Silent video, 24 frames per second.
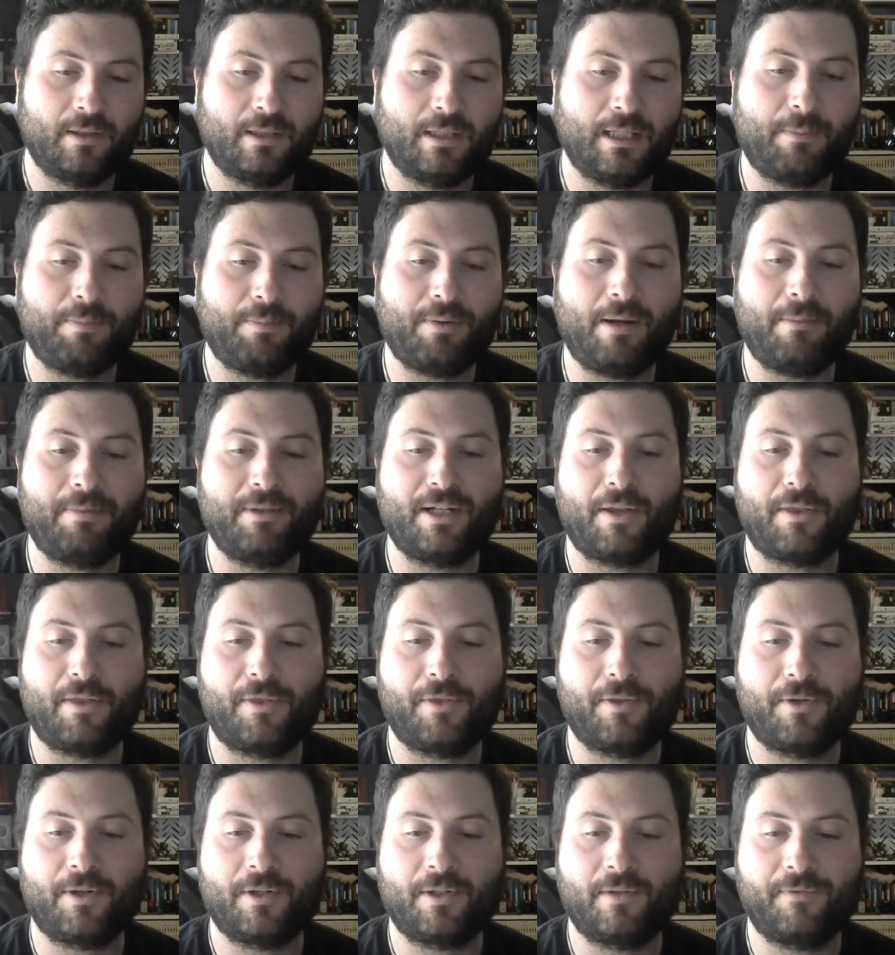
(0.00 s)
Yeah, probably a
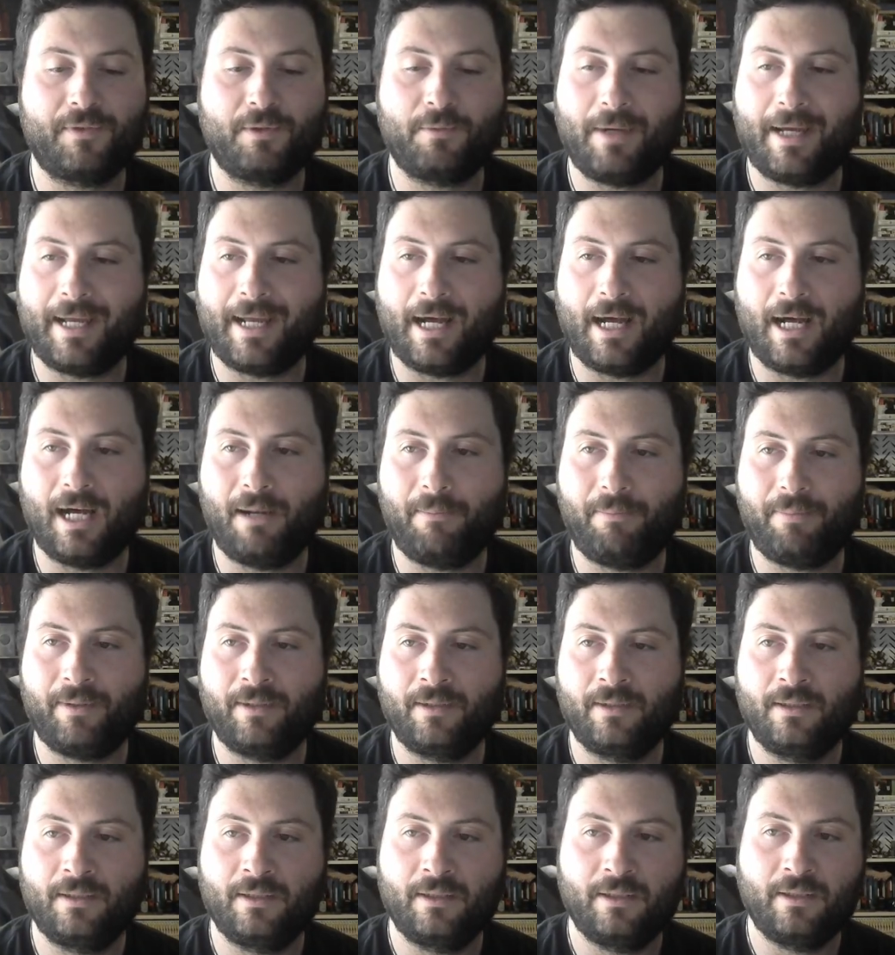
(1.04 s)
third of the way up.
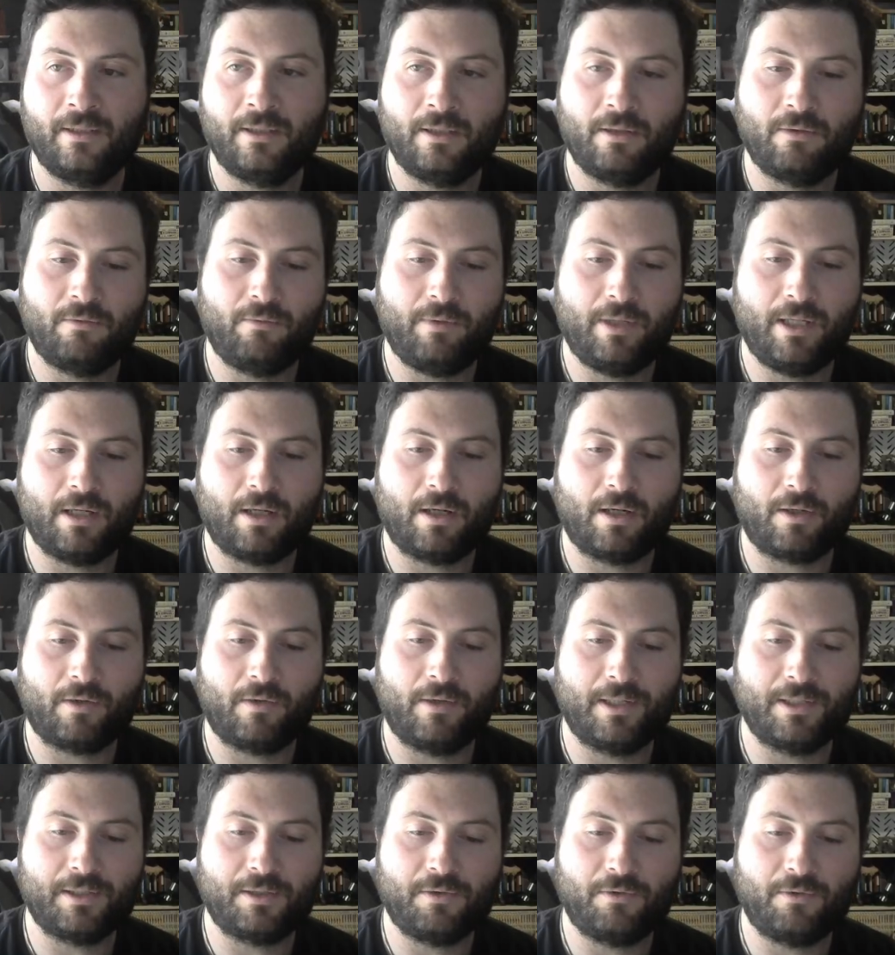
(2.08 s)
We are
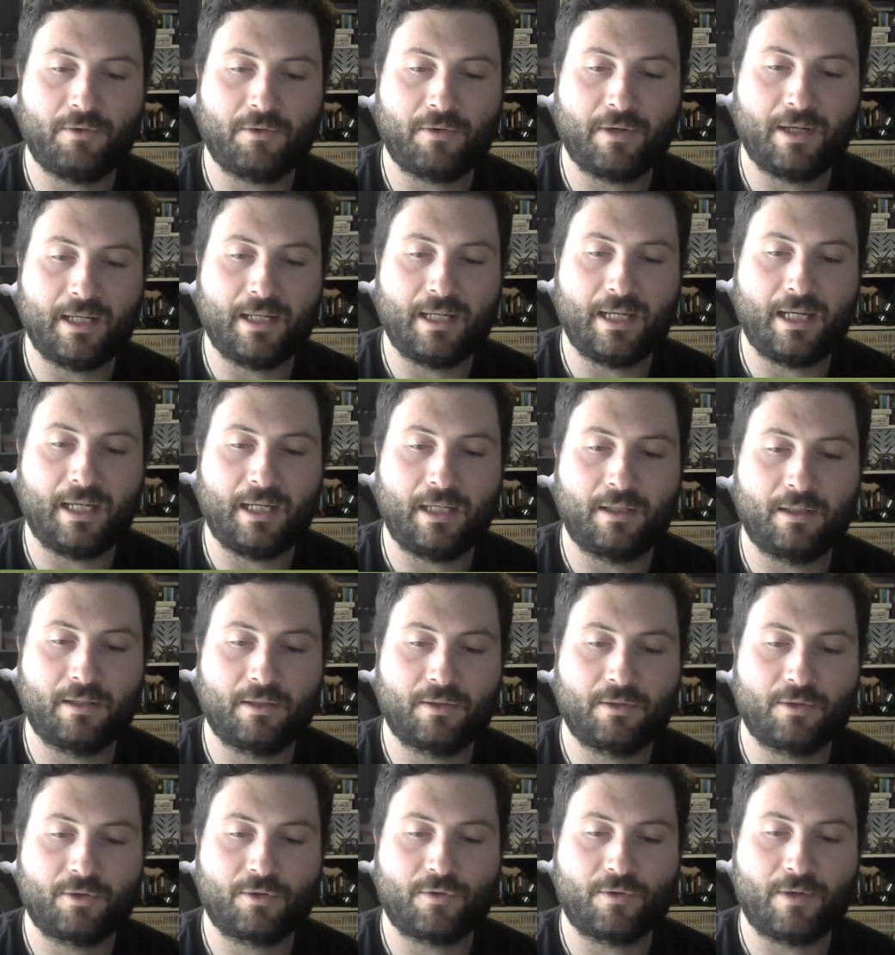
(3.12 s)
going to create a
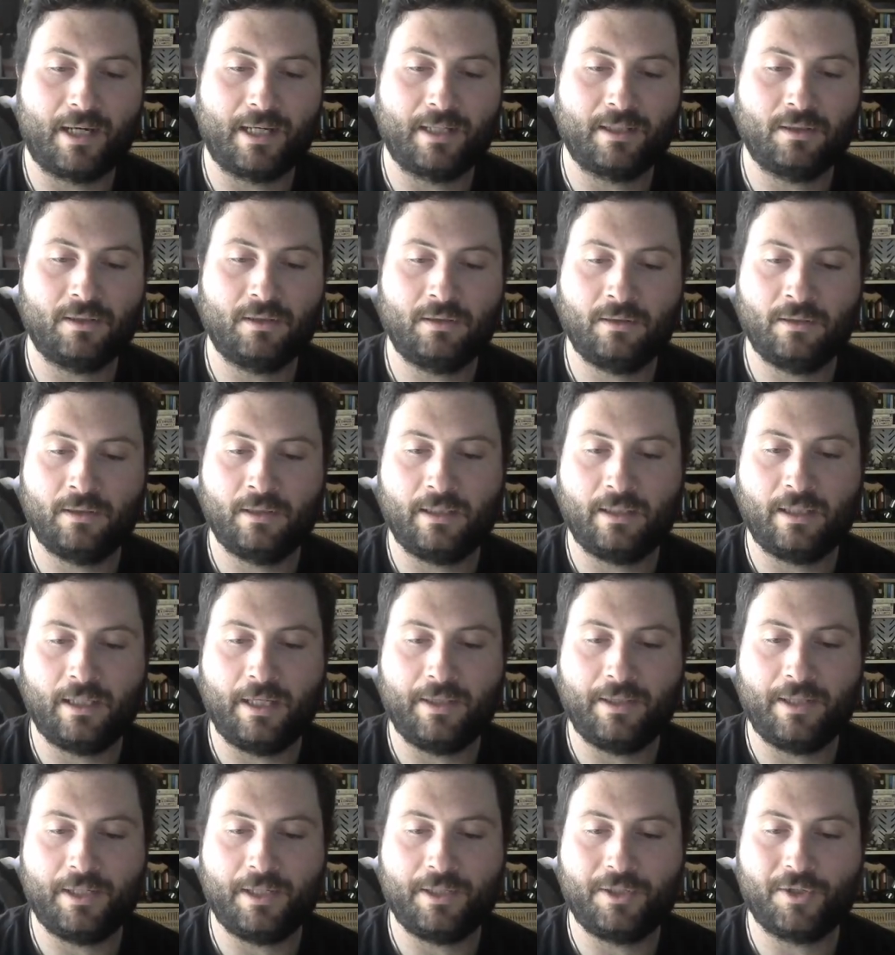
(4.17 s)
triangle,
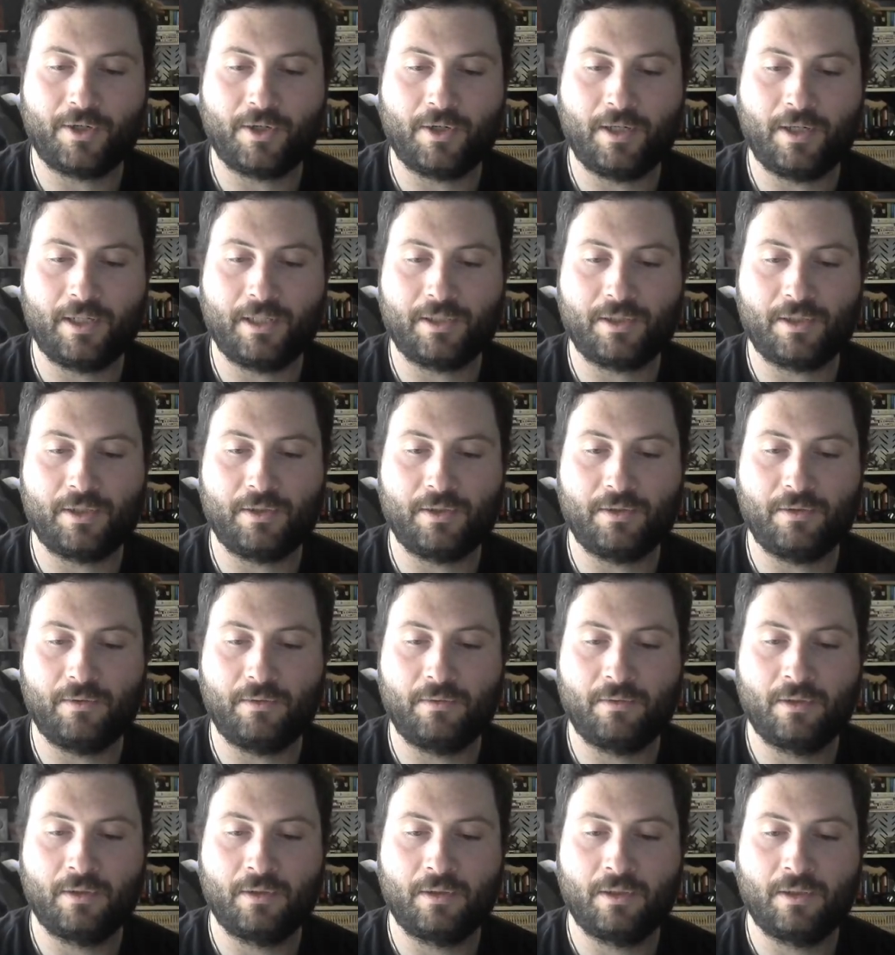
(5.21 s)
and then you're going to
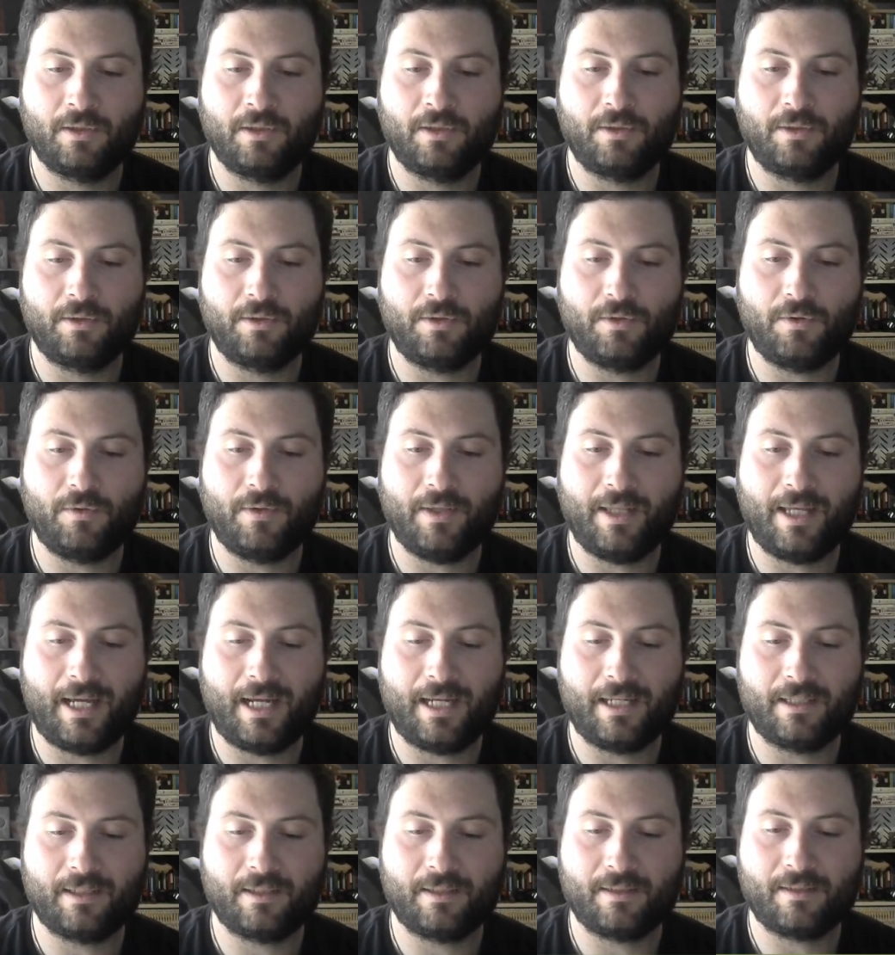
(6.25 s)
do
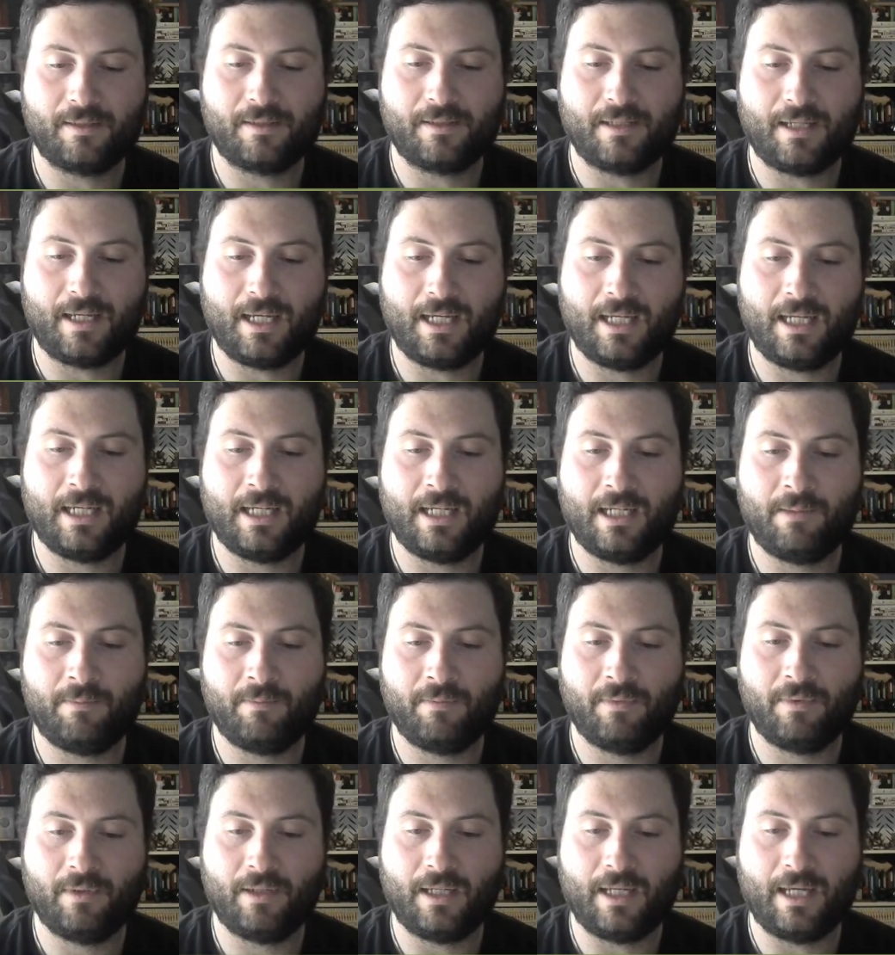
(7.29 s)
that same
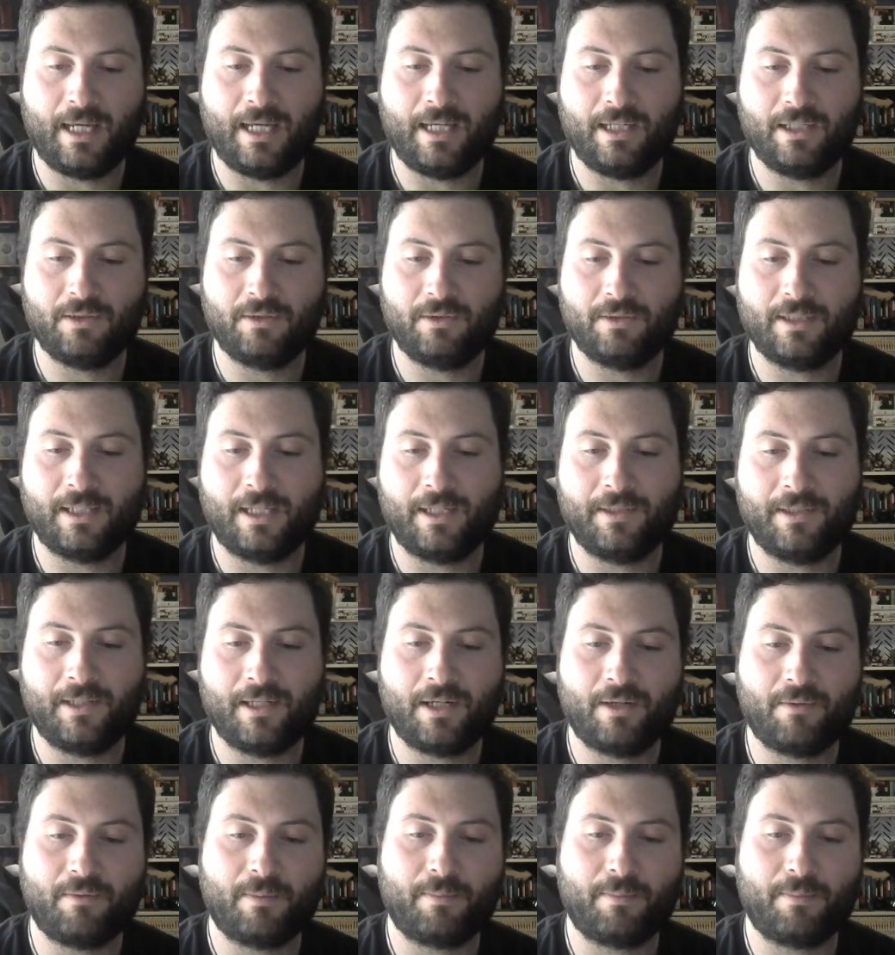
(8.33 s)
angle down there.